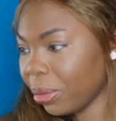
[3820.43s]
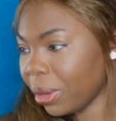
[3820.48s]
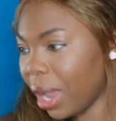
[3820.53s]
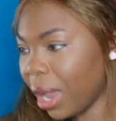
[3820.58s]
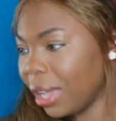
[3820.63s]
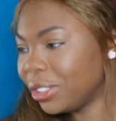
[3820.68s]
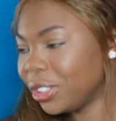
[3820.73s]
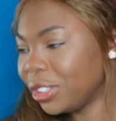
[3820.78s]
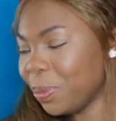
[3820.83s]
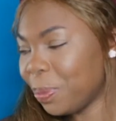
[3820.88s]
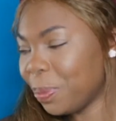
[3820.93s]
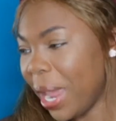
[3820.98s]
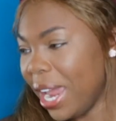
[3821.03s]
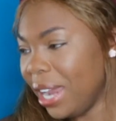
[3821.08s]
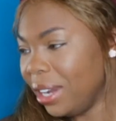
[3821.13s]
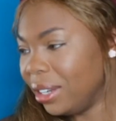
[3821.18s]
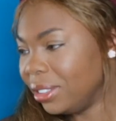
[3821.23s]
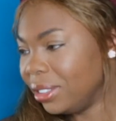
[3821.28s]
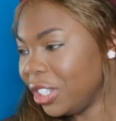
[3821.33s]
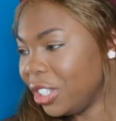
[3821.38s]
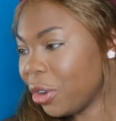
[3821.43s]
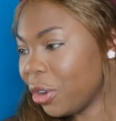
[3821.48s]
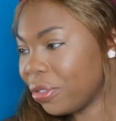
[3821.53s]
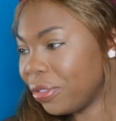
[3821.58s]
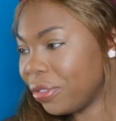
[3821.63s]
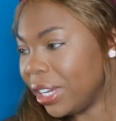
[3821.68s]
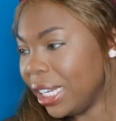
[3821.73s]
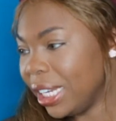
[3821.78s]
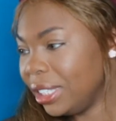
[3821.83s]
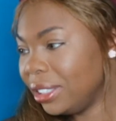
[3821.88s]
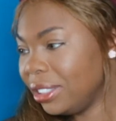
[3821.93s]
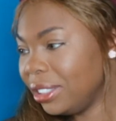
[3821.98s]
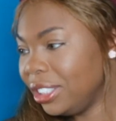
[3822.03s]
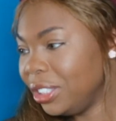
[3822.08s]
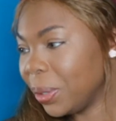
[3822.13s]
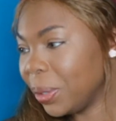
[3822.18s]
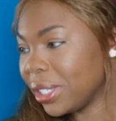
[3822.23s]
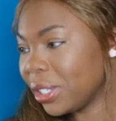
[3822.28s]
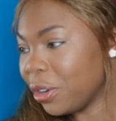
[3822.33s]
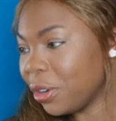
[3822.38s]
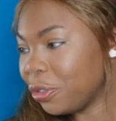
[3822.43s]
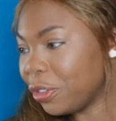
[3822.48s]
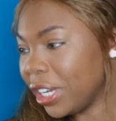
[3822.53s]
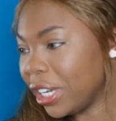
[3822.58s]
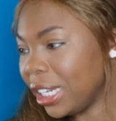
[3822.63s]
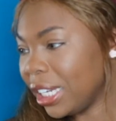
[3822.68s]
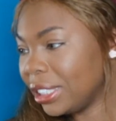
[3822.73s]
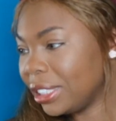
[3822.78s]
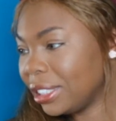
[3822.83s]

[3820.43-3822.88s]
it. Peyton, you're funny. You are so funny.